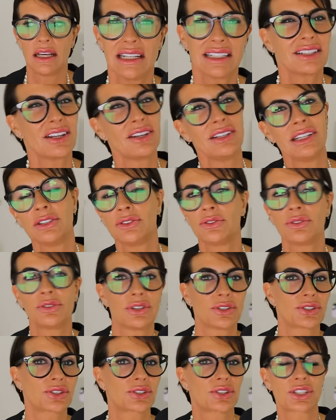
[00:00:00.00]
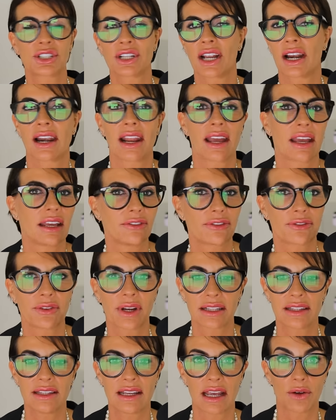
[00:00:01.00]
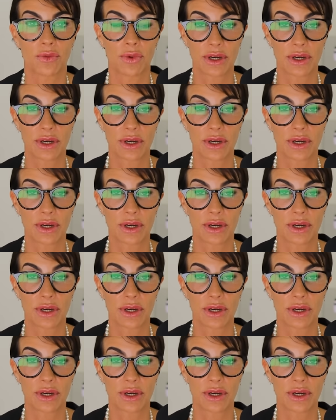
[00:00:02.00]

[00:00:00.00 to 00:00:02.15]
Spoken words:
He's not into the social life right now.